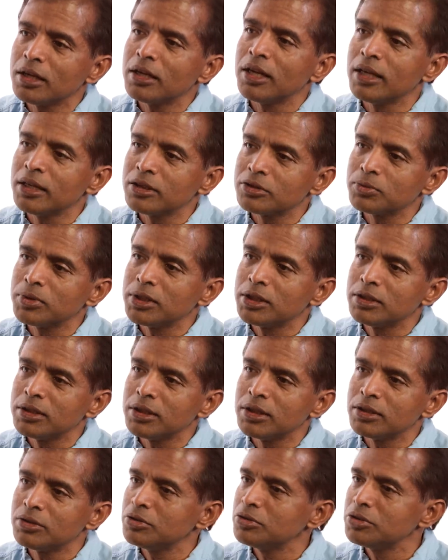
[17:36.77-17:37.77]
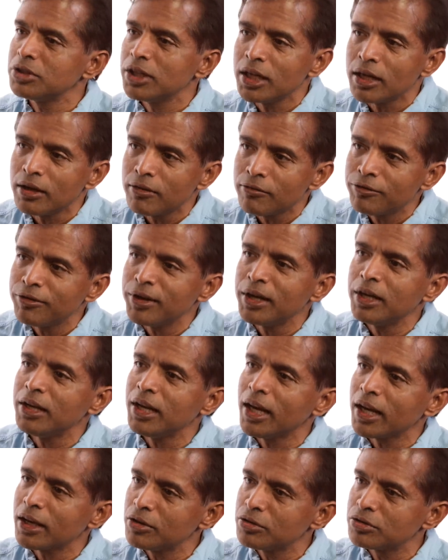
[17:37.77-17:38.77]
at least, which is you see it in
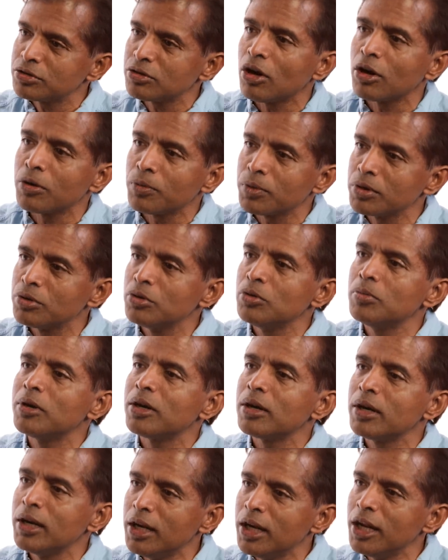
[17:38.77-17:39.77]
fintech, you saw it with Uber.